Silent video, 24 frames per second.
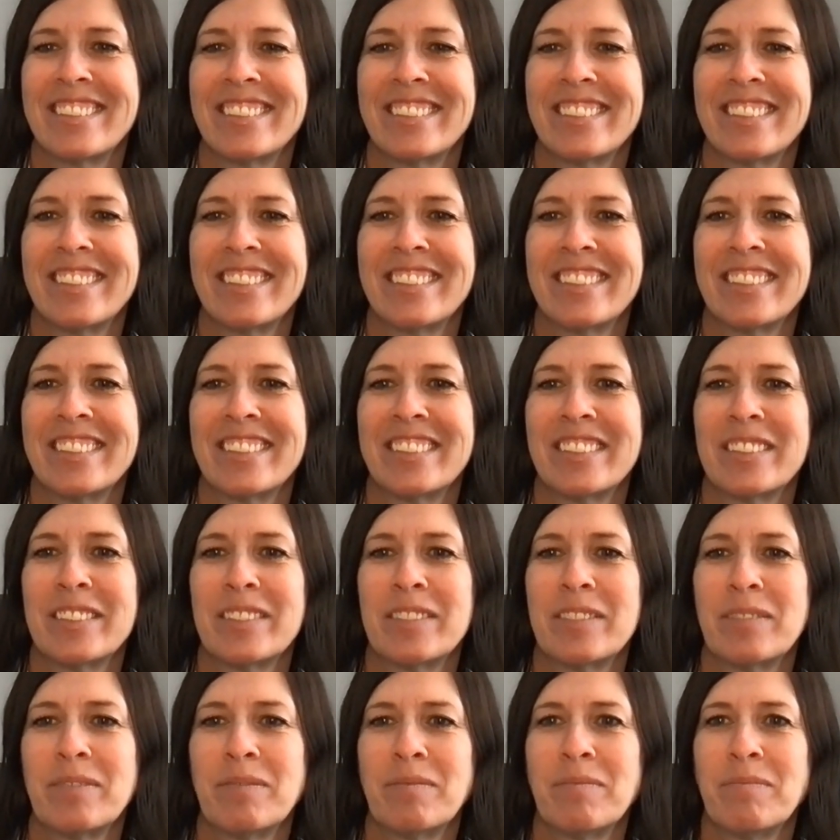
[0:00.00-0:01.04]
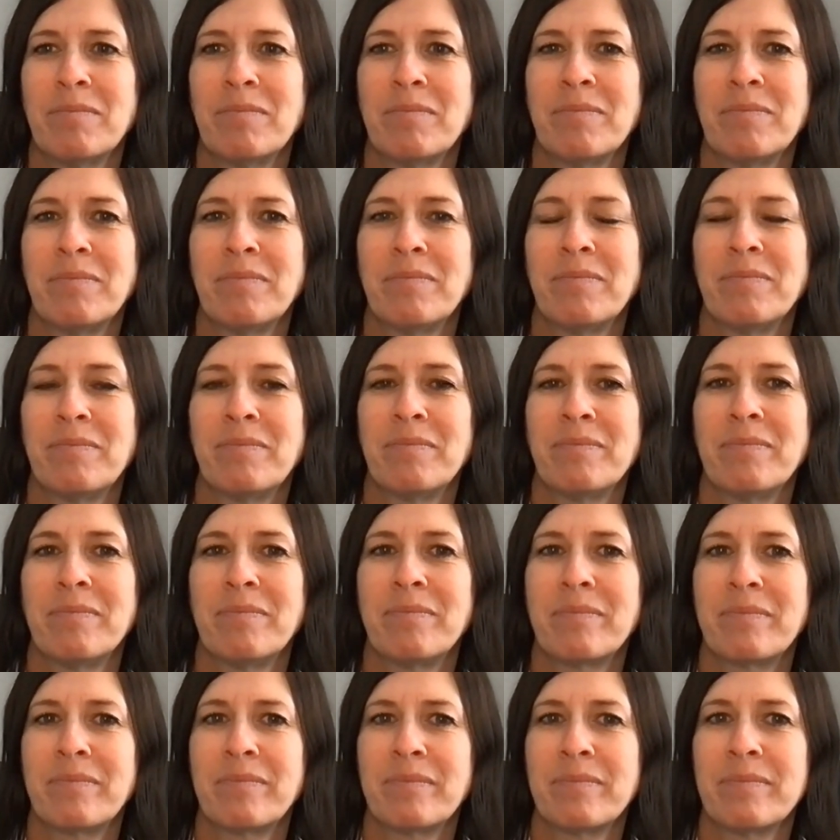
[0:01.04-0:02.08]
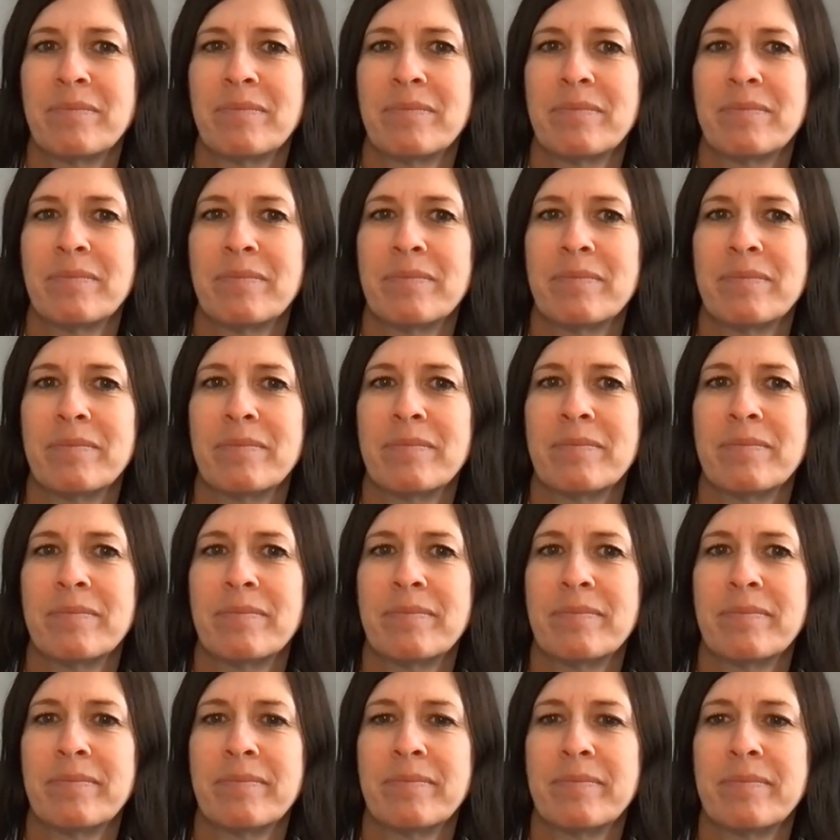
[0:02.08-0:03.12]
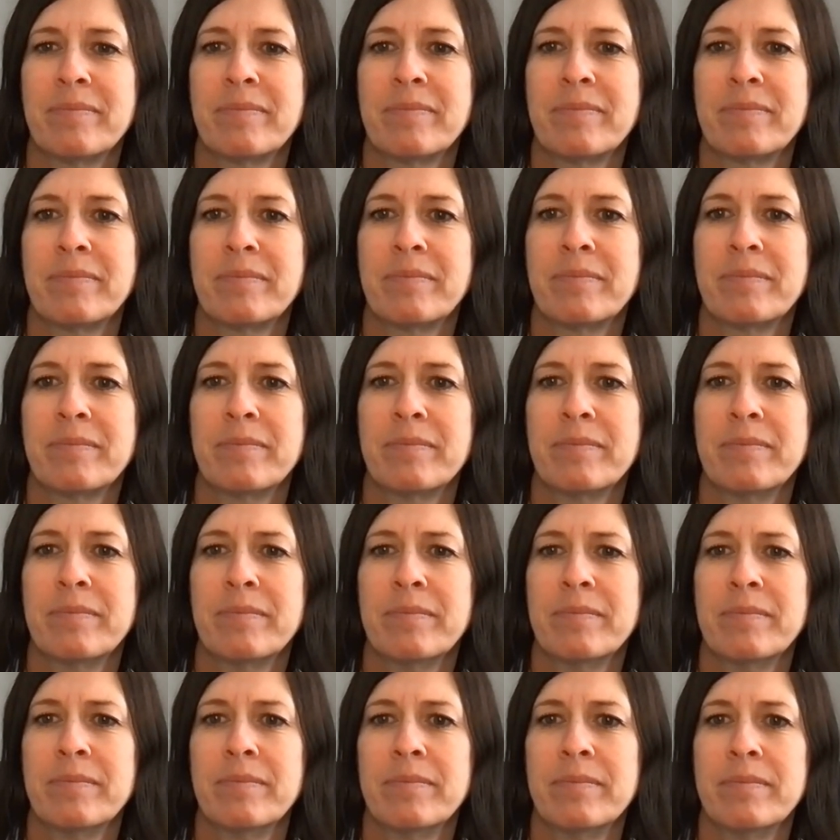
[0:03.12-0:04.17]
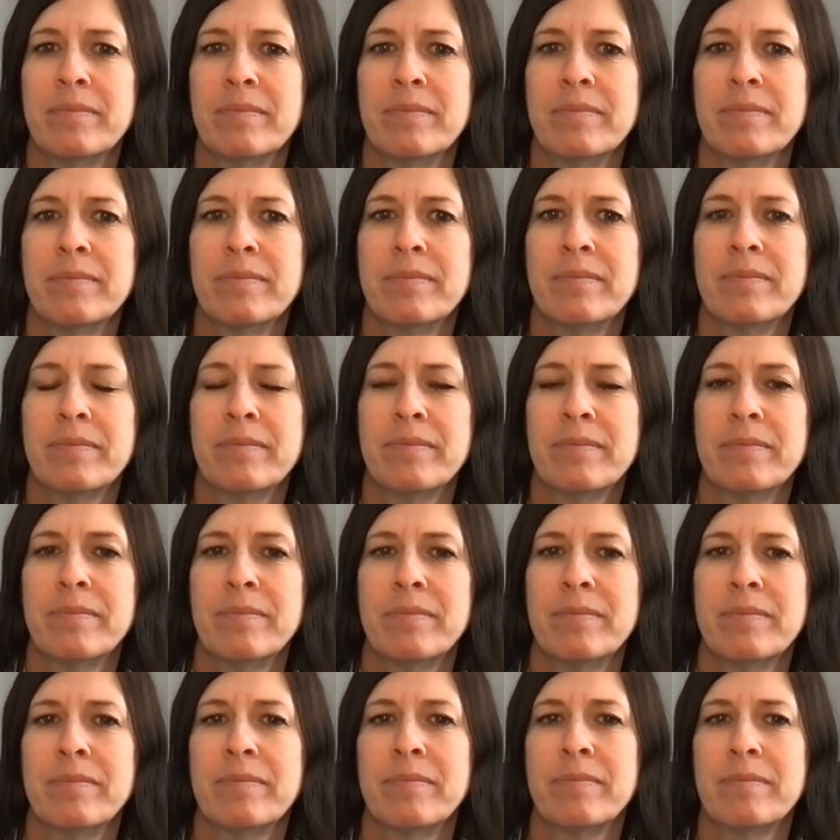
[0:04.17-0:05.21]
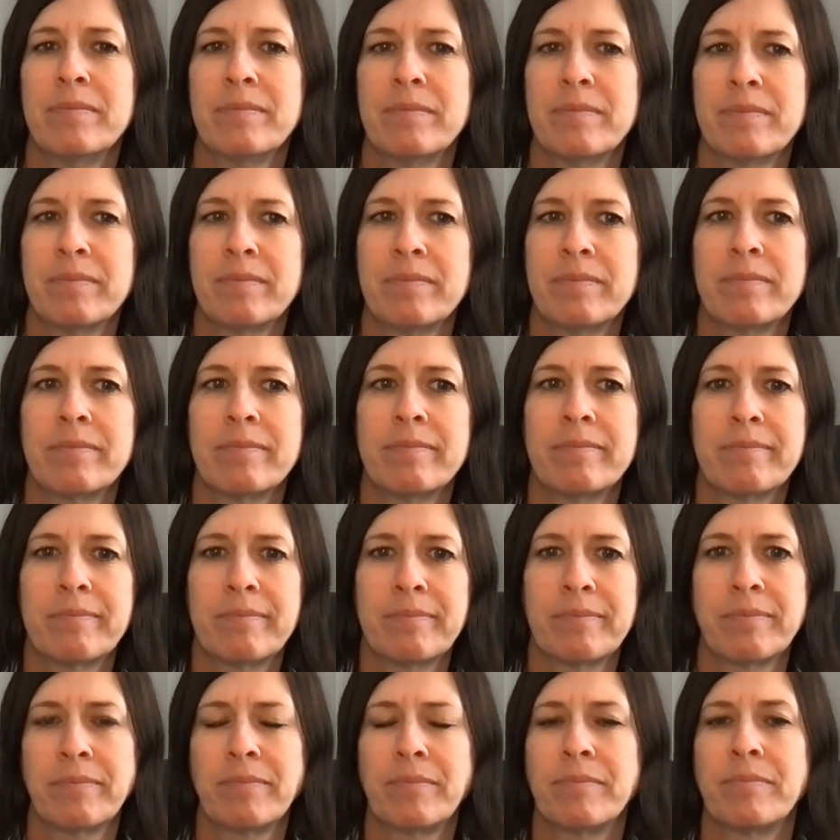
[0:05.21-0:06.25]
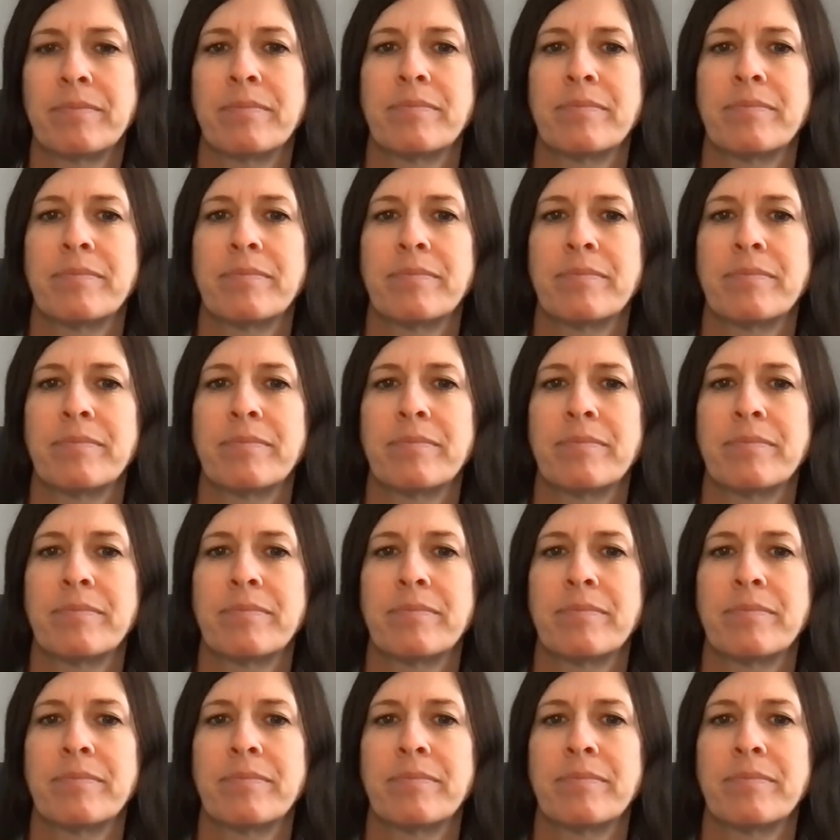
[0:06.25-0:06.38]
The person shown says nothing.